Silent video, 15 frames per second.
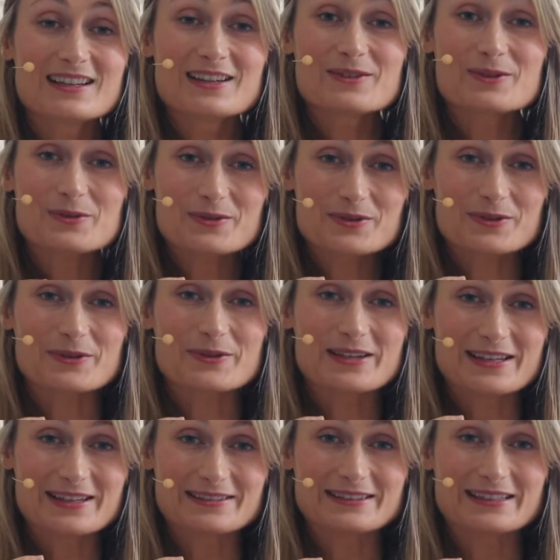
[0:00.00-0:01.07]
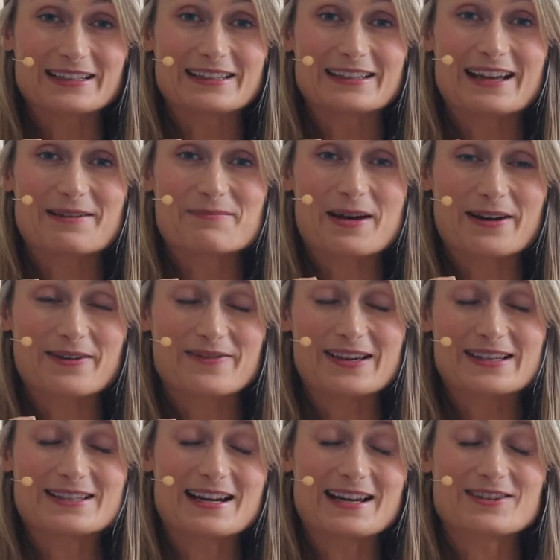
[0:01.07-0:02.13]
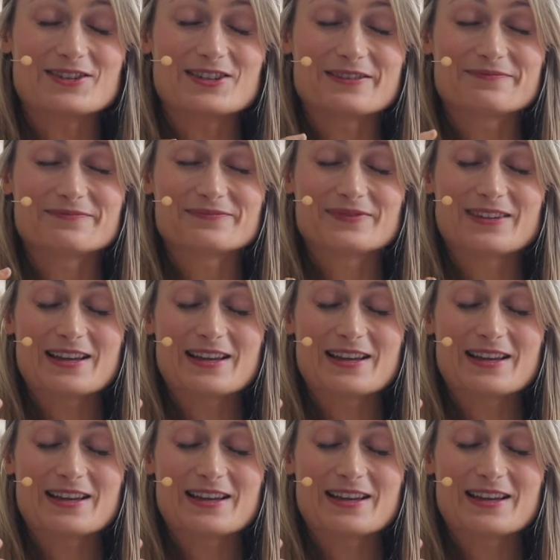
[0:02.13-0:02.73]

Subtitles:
Also healing and manifestation.